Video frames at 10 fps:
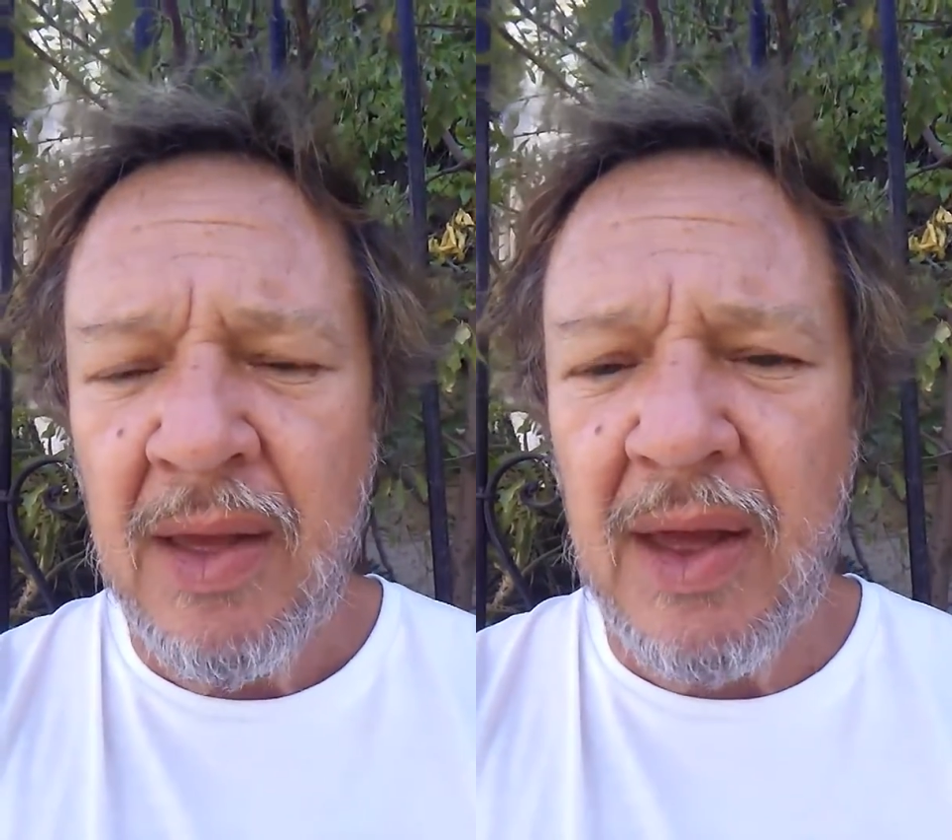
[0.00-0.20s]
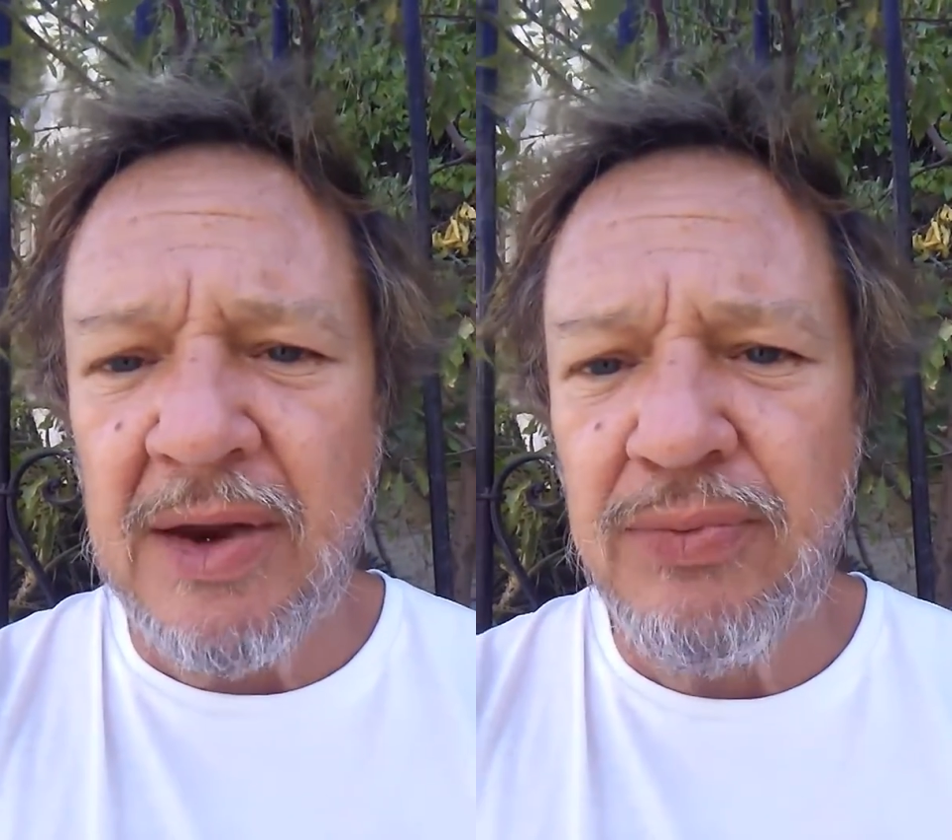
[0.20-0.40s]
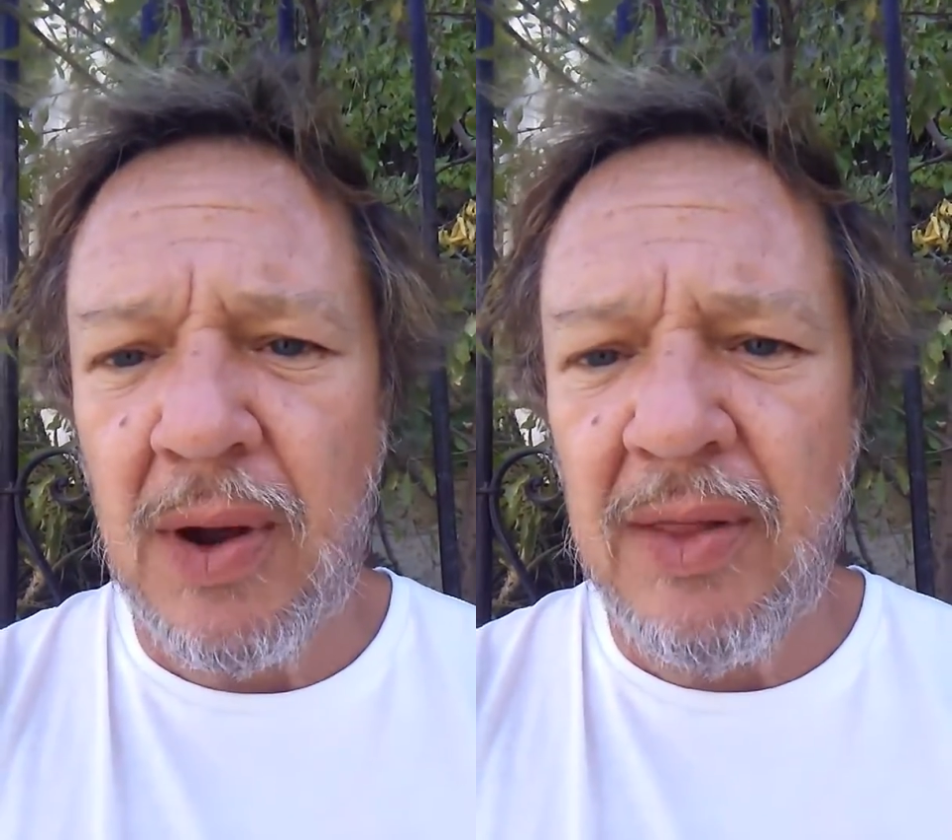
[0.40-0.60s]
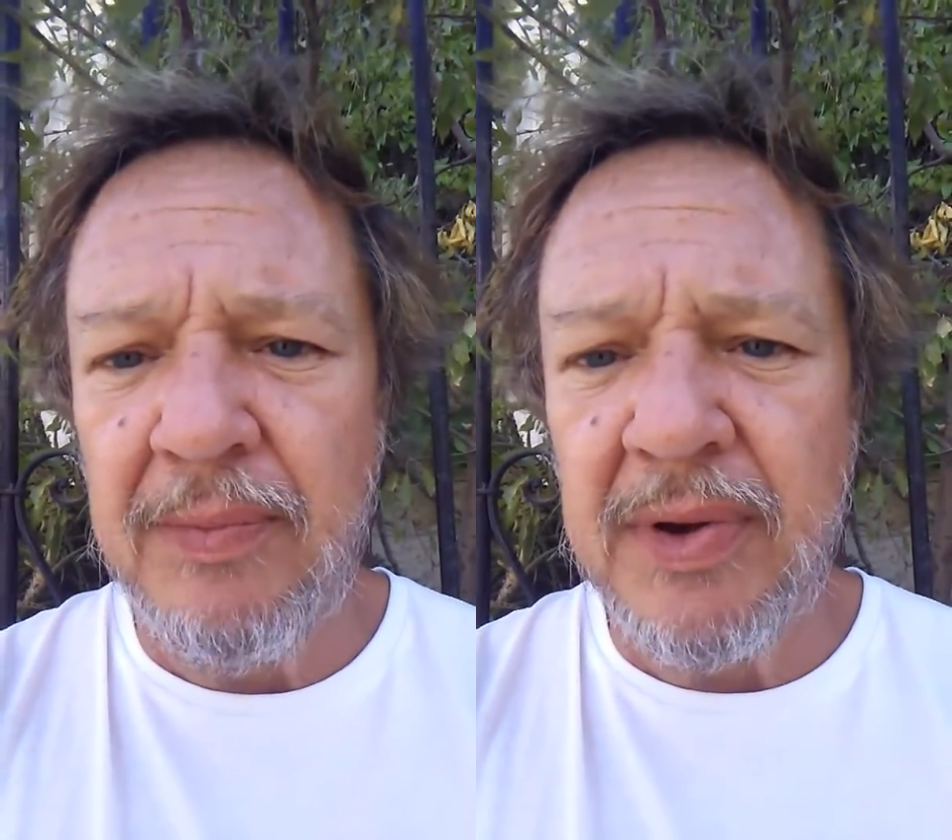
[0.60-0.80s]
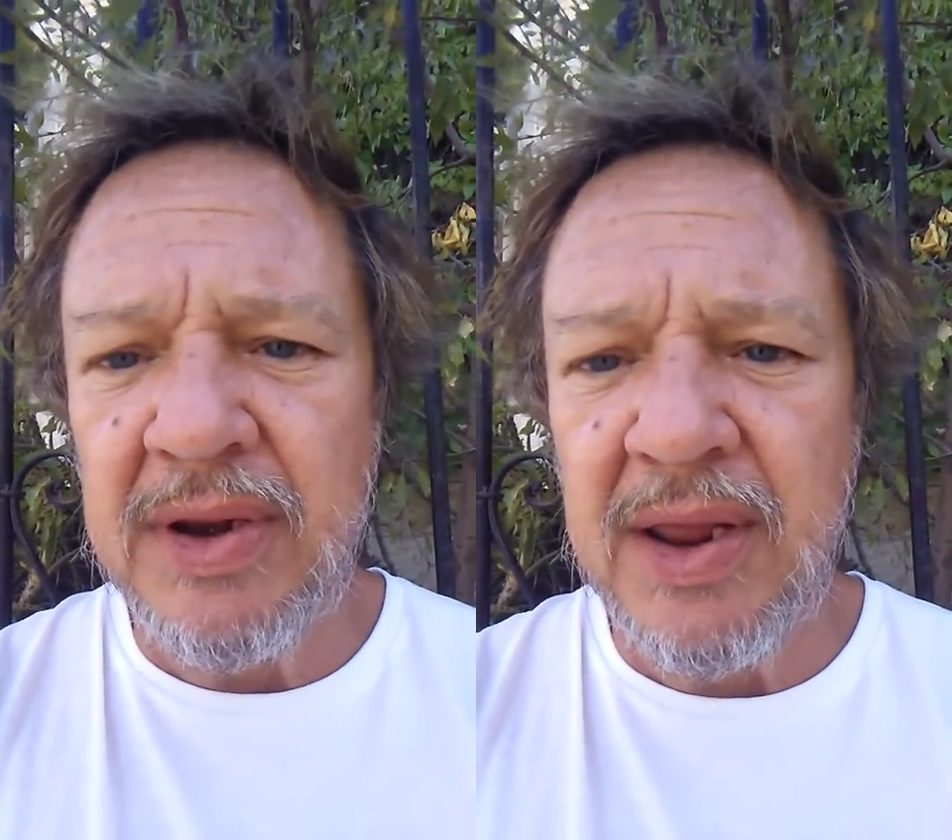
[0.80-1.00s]
That's why
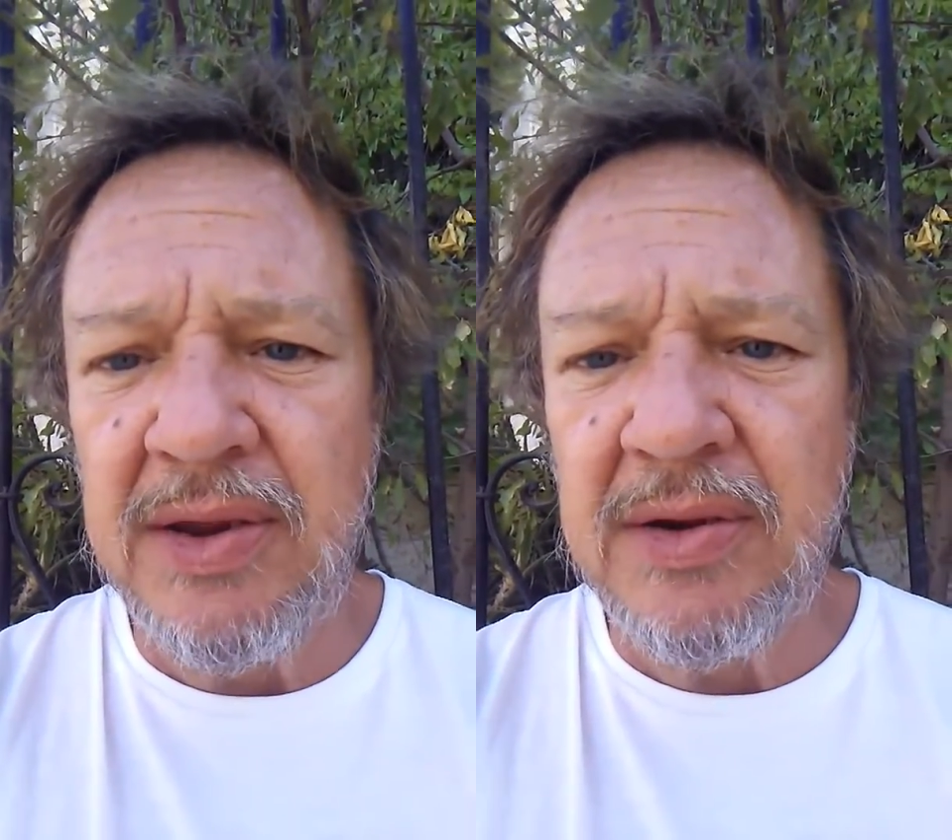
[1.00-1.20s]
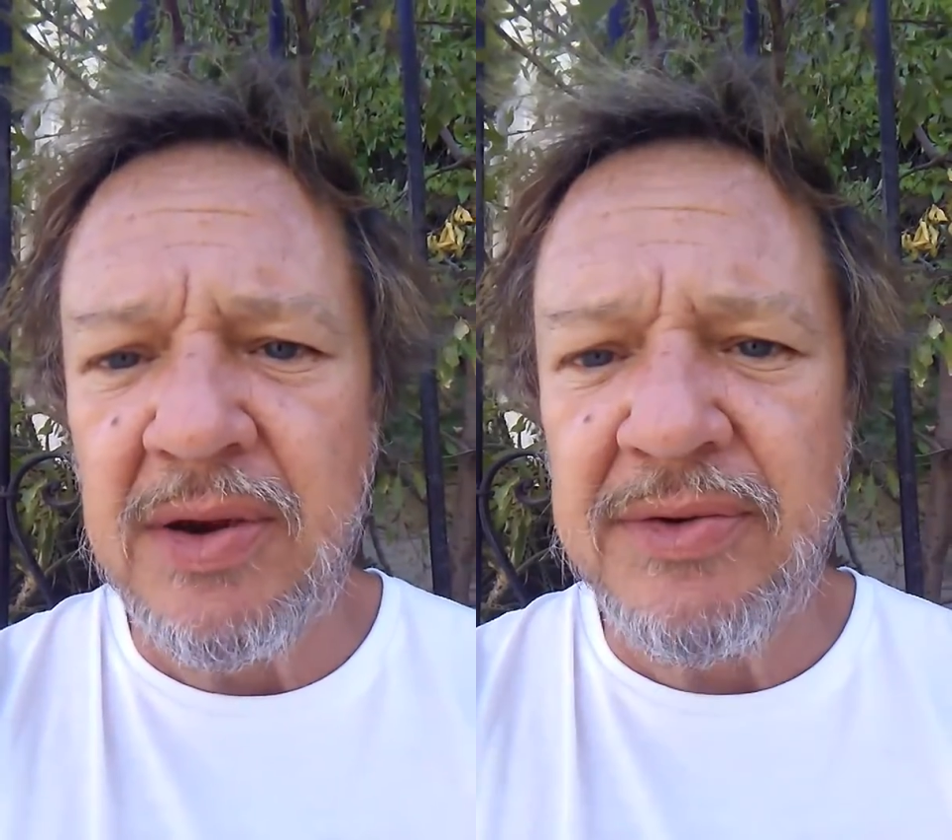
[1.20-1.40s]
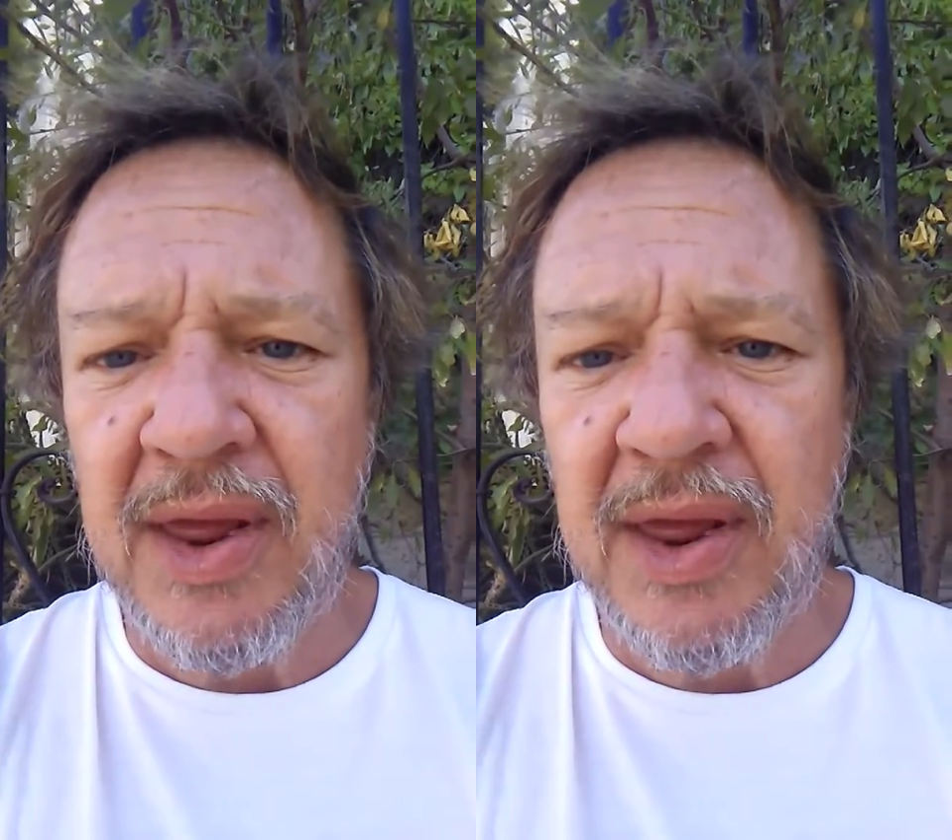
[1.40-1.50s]
they've been teaching us